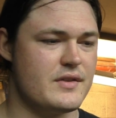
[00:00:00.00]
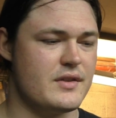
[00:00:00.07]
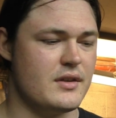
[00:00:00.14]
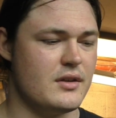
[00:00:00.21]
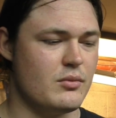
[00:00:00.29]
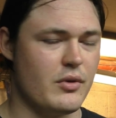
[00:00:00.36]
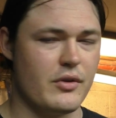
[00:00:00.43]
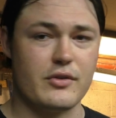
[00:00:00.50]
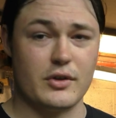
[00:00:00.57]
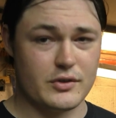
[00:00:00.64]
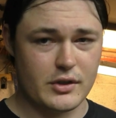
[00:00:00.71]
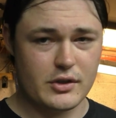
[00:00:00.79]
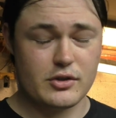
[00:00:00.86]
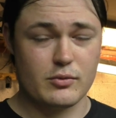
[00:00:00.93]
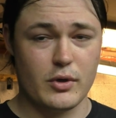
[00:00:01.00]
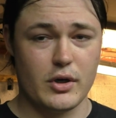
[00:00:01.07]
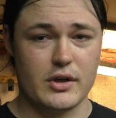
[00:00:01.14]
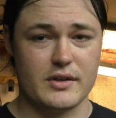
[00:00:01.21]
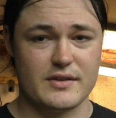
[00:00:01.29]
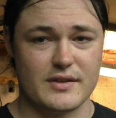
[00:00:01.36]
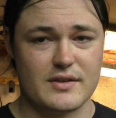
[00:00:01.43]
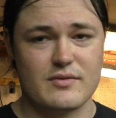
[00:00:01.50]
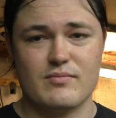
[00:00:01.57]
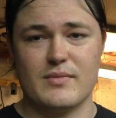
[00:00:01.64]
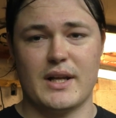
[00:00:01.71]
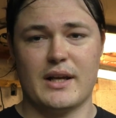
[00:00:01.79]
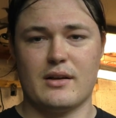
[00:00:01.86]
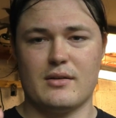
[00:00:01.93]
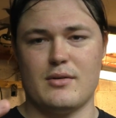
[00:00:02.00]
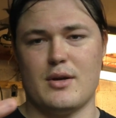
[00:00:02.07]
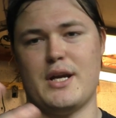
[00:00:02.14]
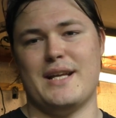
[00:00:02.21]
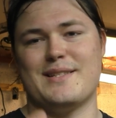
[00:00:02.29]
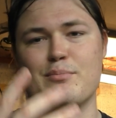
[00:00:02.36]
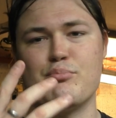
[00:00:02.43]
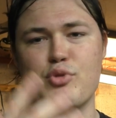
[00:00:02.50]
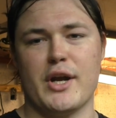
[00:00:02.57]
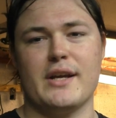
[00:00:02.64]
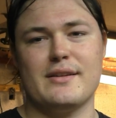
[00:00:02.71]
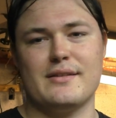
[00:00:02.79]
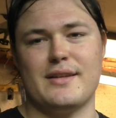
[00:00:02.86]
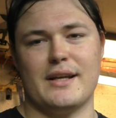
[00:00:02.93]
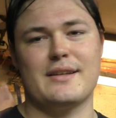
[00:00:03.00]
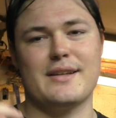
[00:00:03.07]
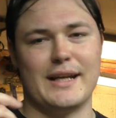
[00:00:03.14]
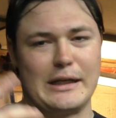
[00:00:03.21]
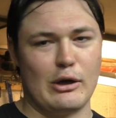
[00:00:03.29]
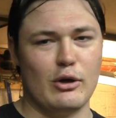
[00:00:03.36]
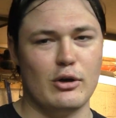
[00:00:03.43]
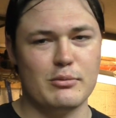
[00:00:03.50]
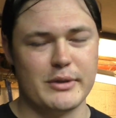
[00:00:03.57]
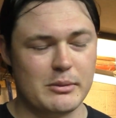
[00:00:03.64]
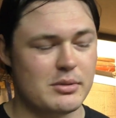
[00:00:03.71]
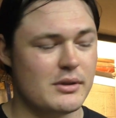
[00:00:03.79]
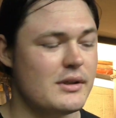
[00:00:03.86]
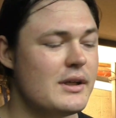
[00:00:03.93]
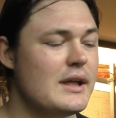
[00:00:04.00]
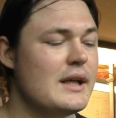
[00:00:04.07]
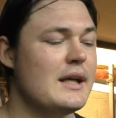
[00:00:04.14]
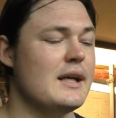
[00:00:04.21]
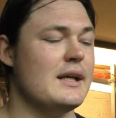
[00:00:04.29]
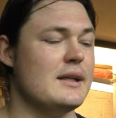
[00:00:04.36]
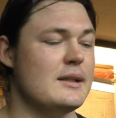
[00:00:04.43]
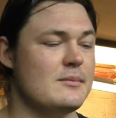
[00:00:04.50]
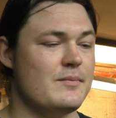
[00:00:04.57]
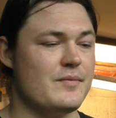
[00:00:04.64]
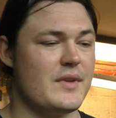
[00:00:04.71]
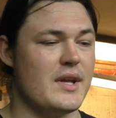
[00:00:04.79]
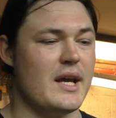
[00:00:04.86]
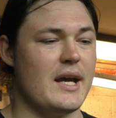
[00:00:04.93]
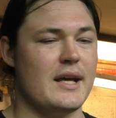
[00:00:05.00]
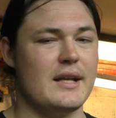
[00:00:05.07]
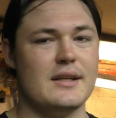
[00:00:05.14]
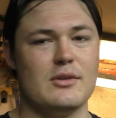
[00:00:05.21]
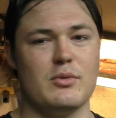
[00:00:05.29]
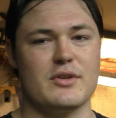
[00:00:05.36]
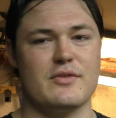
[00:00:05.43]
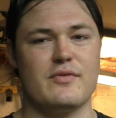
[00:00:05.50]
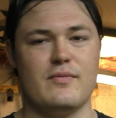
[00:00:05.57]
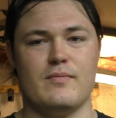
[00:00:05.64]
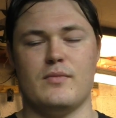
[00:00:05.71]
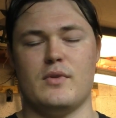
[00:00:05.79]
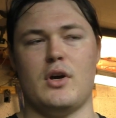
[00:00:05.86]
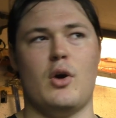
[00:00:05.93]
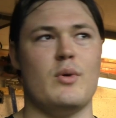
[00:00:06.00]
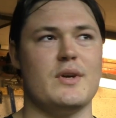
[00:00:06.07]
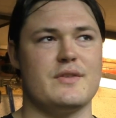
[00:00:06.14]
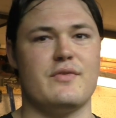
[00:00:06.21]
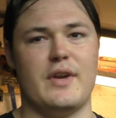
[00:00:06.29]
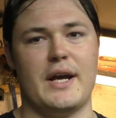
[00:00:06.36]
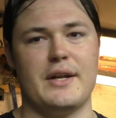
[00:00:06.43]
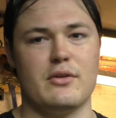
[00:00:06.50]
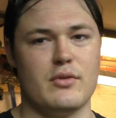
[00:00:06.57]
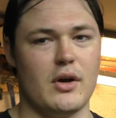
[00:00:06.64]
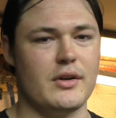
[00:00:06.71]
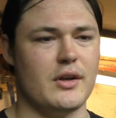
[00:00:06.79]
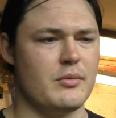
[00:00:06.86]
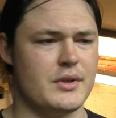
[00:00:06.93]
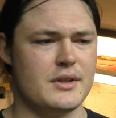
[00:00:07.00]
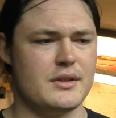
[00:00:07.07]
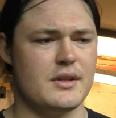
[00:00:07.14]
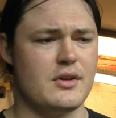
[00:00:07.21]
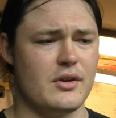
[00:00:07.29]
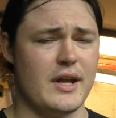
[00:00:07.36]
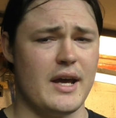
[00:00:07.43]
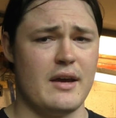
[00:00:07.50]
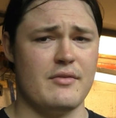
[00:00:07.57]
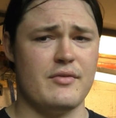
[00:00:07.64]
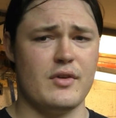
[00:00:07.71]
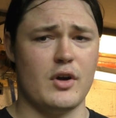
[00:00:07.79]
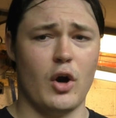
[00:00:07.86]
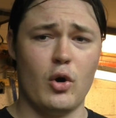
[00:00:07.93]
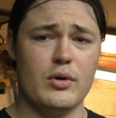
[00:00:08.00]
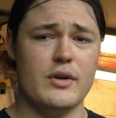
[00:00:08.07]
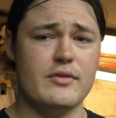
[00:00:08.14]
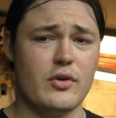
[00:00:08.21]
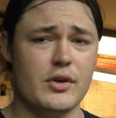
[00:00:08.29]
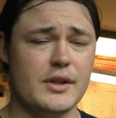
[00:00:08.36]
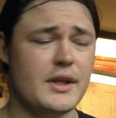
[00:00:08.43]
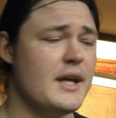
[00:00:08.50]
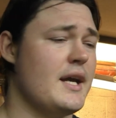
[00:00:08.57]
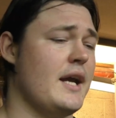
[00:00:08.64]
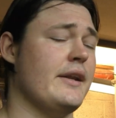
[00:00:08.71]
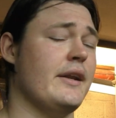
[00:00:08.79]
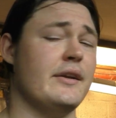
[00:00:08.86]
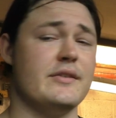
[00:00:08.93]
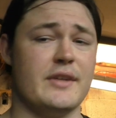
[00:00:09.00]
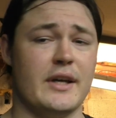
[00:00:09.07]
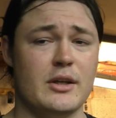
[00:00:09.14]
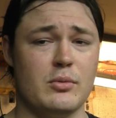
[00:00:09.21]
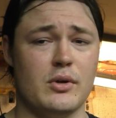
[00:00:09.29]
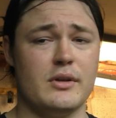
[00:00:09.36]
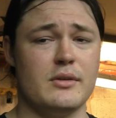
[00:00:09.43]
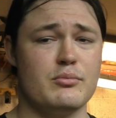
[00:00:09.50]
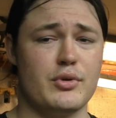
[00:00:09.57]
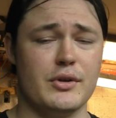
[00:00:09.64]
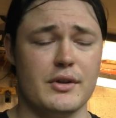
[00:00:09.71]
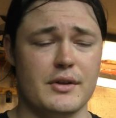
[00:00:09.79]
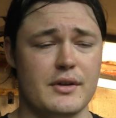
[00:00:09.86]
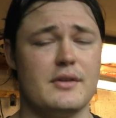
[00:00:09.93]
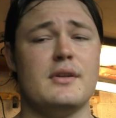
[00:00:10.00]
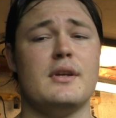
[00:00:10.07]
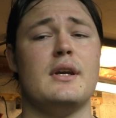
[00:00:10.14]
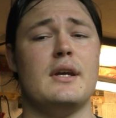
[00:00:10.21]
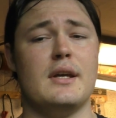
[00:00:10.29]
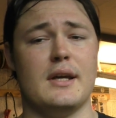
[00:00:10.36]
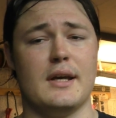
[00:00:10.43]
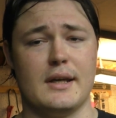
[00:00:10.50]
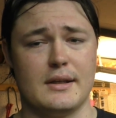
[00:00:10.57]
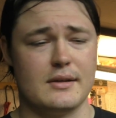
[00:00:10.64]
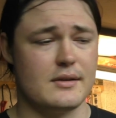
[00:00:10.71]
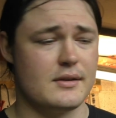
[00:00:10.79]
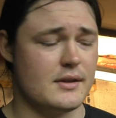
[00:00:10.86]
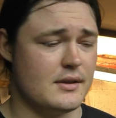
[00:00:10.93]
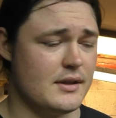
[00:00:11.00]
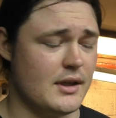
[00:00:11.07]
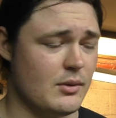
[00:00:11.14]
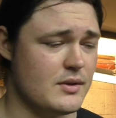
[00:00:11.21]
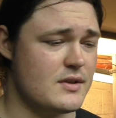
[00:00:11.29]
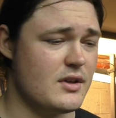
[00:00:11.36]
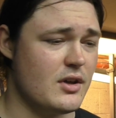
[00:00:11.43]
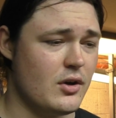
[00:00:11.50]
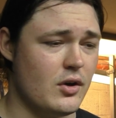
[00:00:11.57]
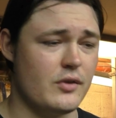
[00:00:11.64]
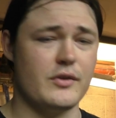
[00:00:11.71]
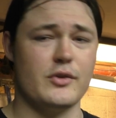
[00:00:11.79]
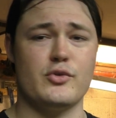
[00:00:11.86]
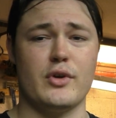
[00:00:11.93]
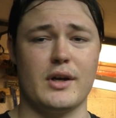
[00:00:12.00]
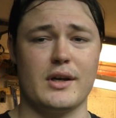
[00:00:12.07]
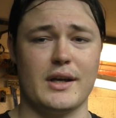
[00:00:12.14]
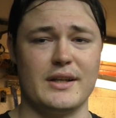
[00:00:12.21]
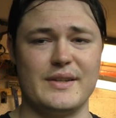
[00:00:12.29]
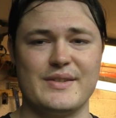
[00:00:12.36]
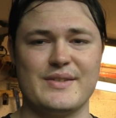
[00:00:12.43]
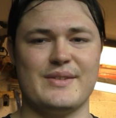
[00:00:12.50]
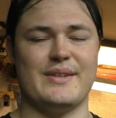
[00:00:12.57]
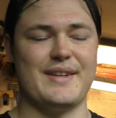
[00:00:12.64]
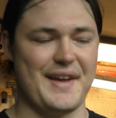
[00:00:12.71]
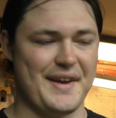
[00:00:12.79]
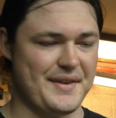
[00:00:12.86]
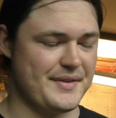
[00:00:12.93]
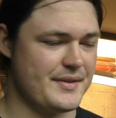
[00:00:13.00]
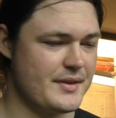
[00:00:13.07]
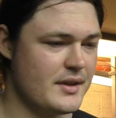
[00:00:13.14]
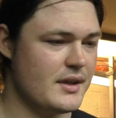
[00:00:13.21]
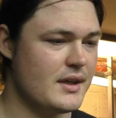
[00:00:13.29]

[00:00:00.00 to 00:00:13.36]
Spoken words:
see with construction workers. It's a brick that can call people, and it was always flying around, and we did not have a holder for it. And I designed one, printed it, and now it's on the truck, and it's nice.